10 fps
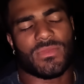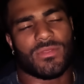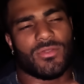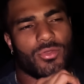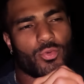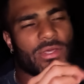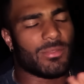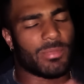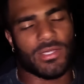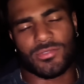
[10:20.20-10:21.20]
New
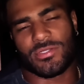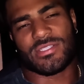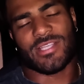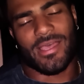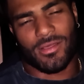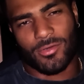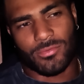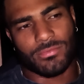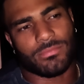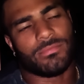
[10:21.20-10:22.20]
England Patriots at
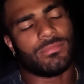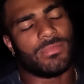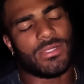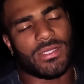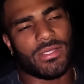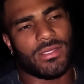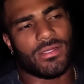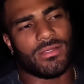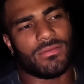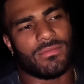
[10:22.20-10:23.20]
home,
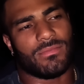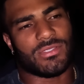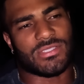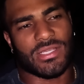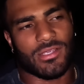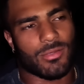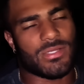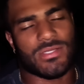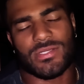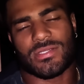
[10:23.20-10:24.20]
and we take care of
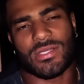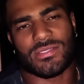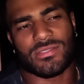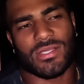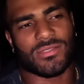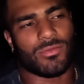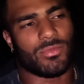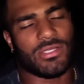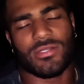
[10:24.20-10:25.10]
business. That's what we need to